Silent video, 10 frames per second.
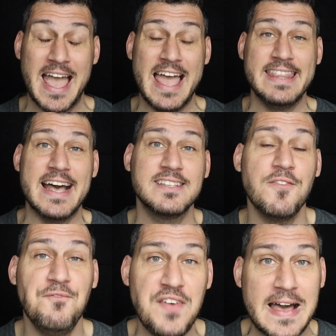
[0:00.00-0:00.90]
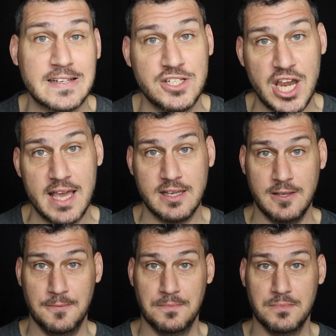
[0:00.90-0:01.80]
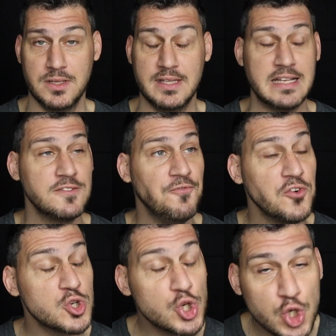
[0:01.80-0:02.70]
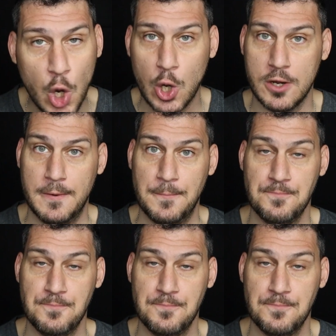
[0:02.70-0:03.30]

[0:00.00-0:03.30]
And that's a fact, Jack. That's for sure.